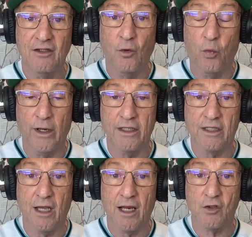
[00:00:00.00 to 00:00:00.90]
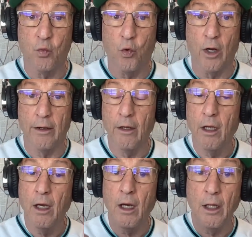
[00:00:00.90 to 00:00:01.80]
the White Sox won
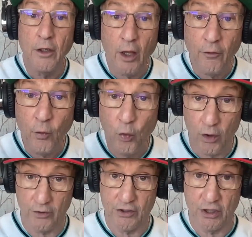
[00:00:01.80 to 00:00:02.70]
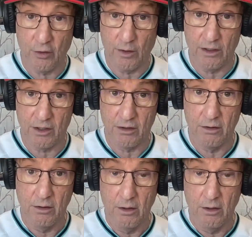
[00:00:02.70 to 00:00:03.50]
another World Series.